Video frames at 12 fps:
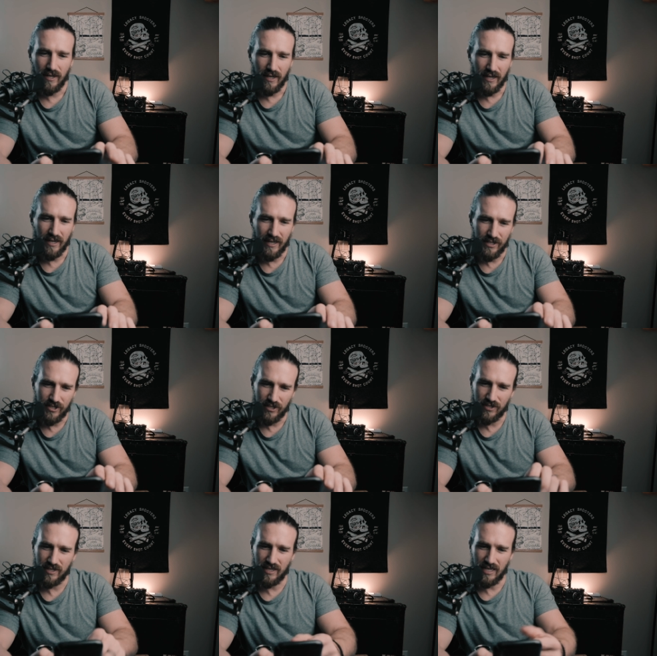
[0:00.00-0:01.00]
And
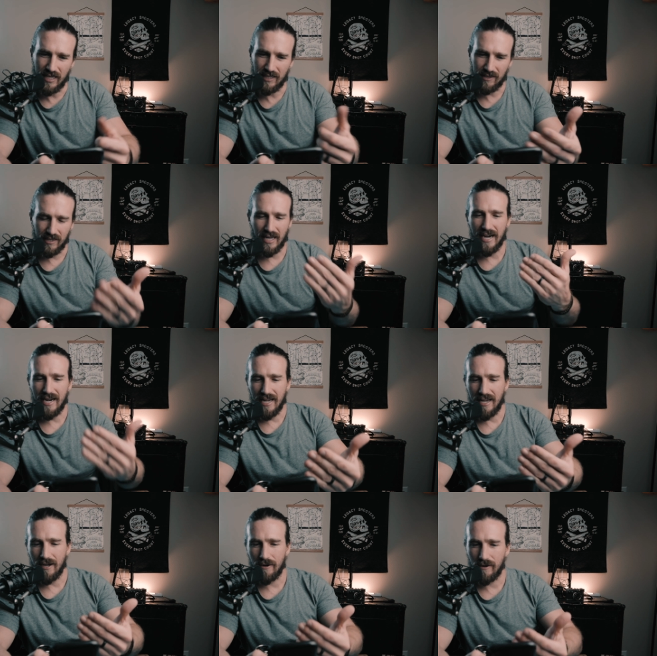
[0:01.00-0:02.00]
just the lighting
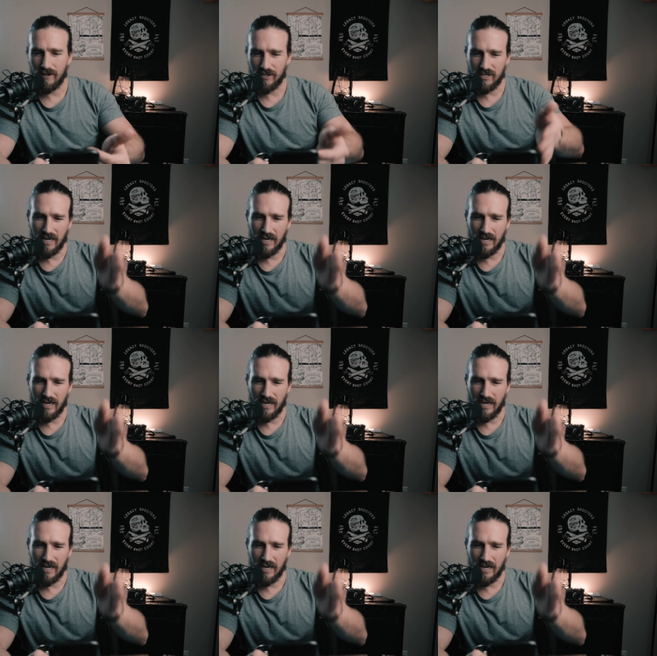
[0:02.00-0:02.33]
here and just